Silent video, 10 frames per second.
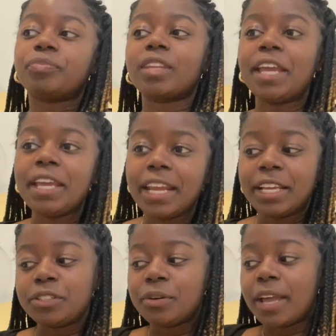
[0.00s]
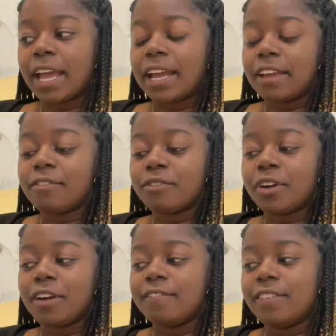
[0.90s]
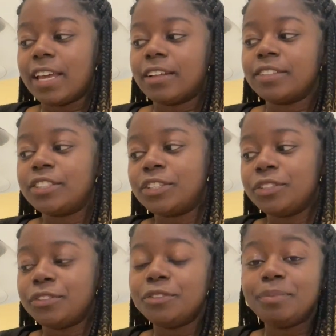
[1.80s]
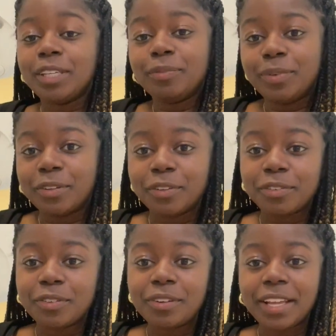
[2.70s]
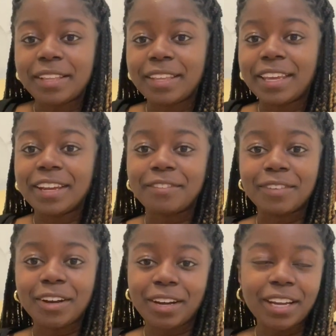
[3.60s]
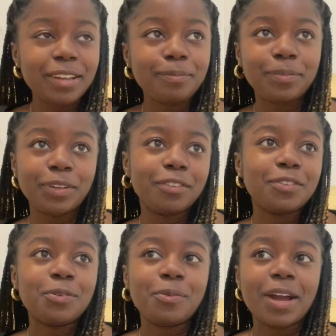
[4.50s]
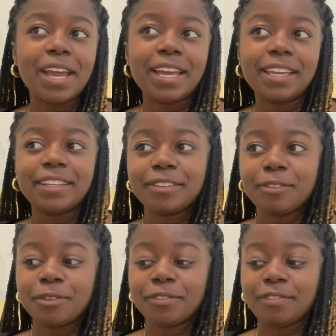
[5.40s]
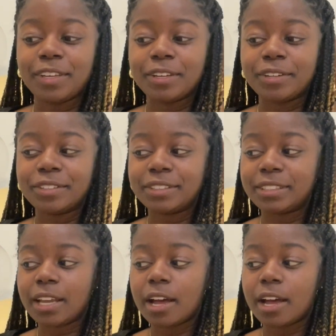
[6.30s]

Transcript: it is okay for a veil to be beautiful. I think in a very beautiful way it reveals